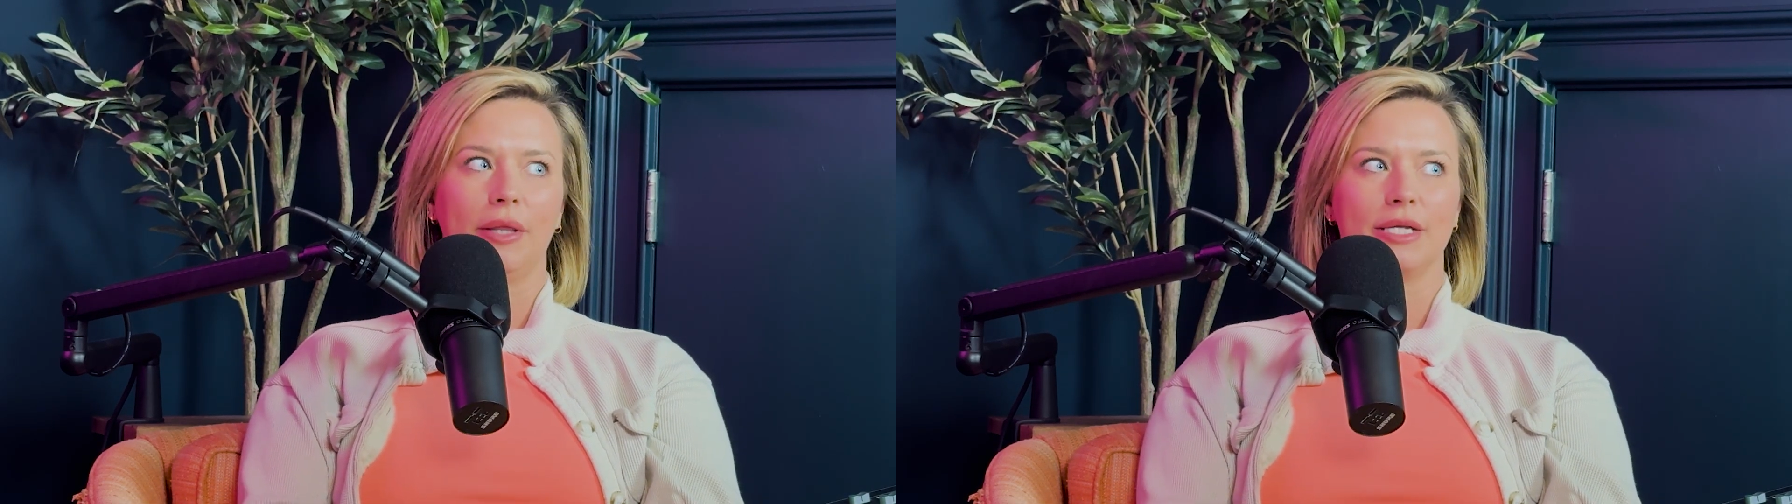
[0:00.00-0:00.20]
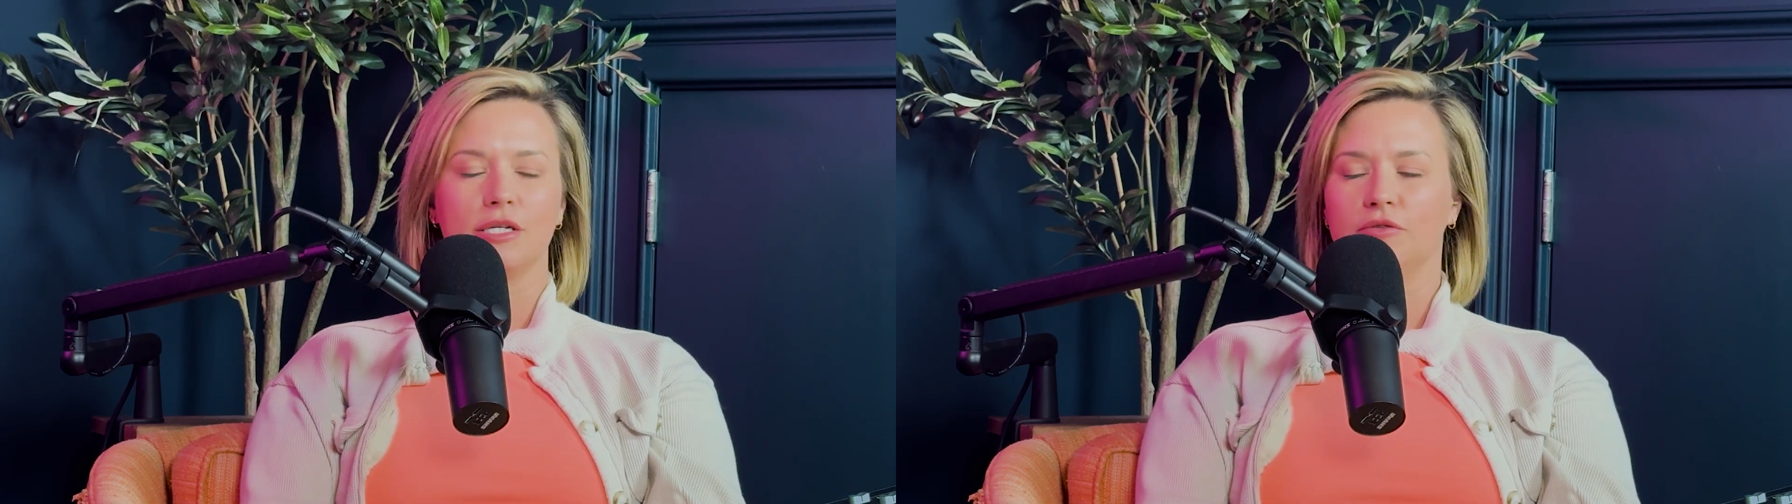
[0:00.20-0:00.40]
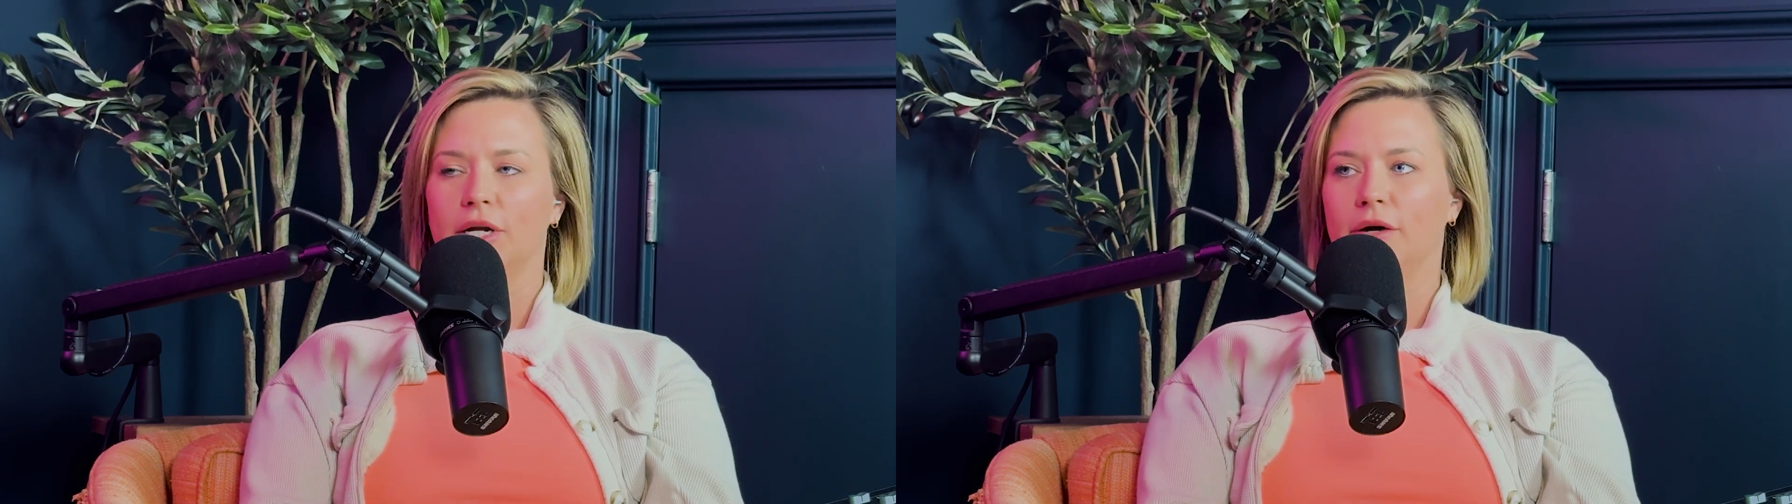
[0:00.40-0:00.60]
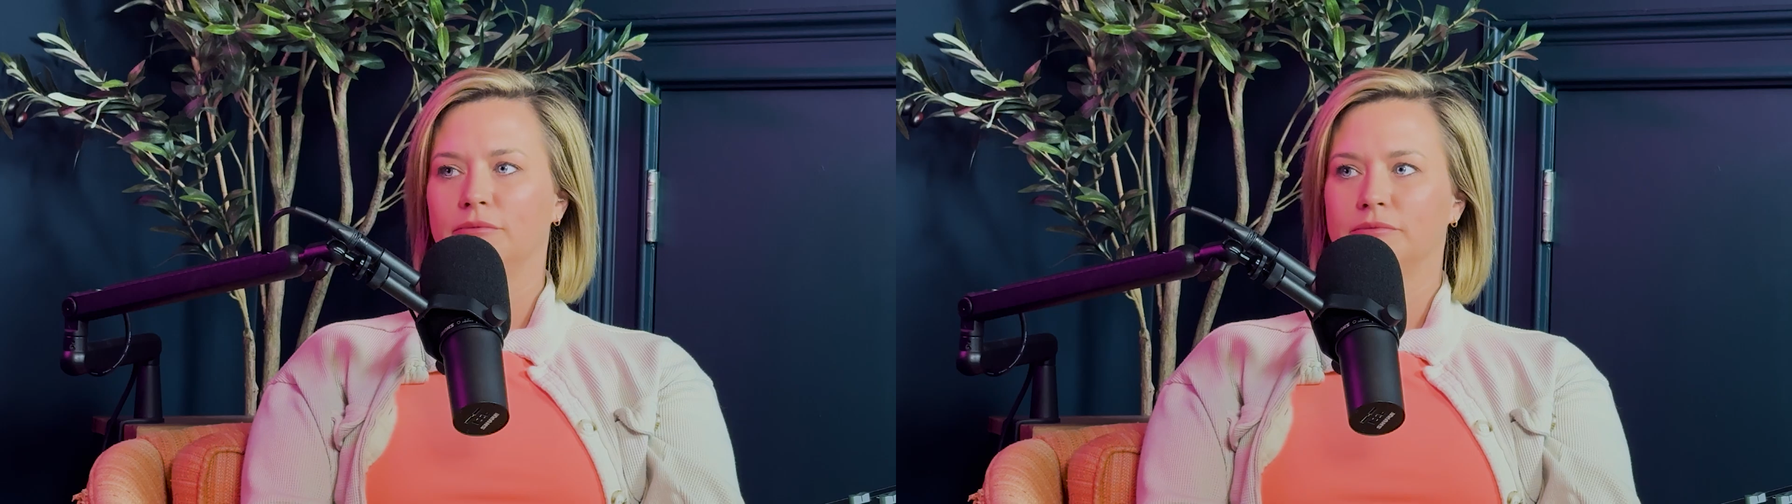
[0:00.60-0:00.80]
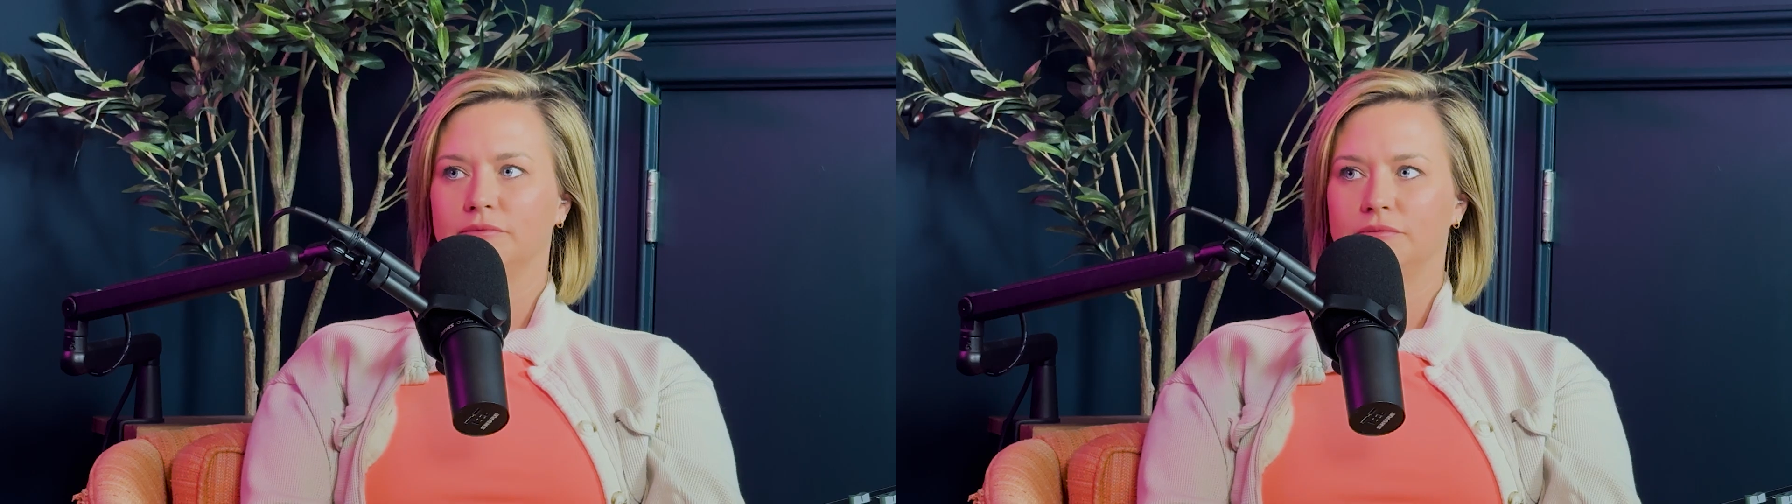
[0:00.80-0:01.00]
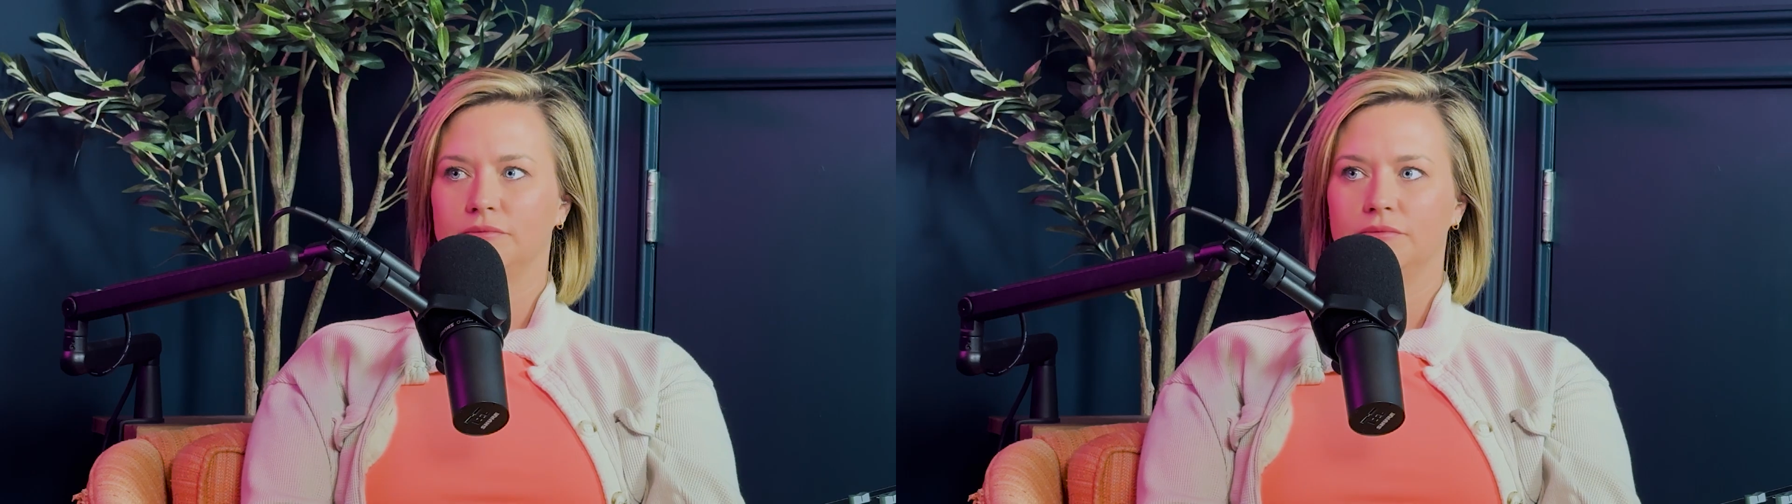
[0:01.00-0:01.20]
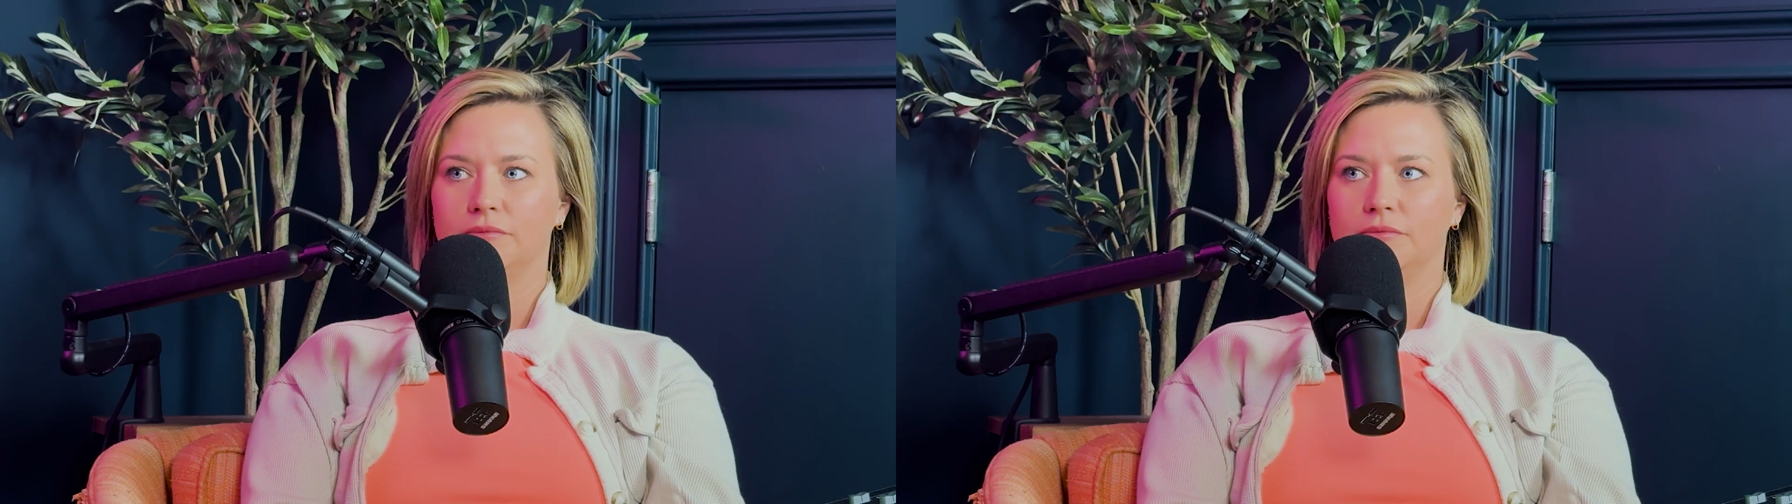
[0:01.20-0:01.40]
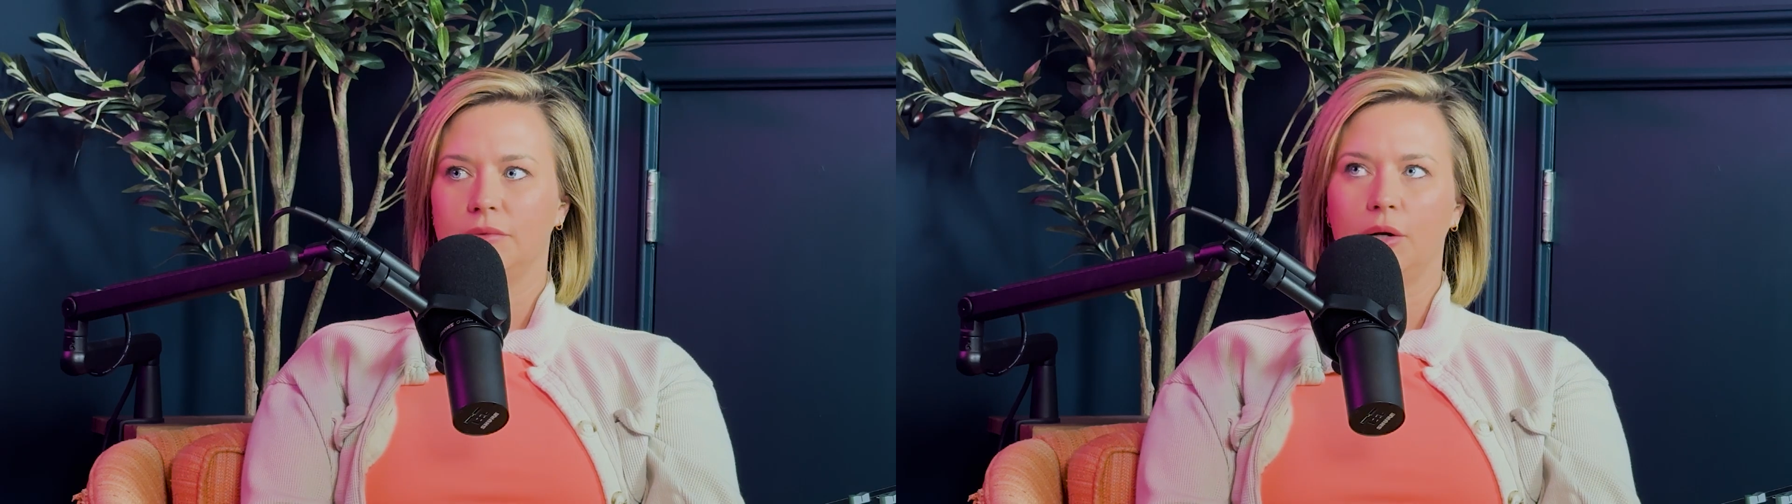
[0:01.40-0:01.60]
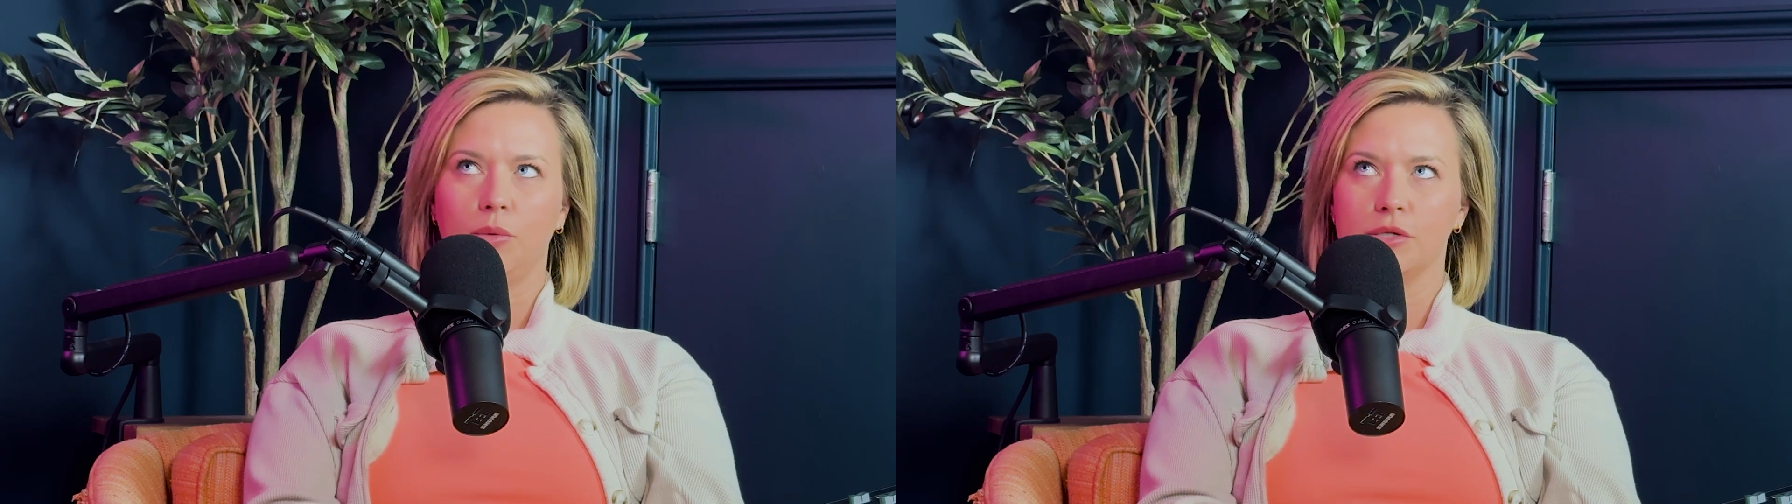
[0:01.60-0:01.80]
that's over now. Like, we'll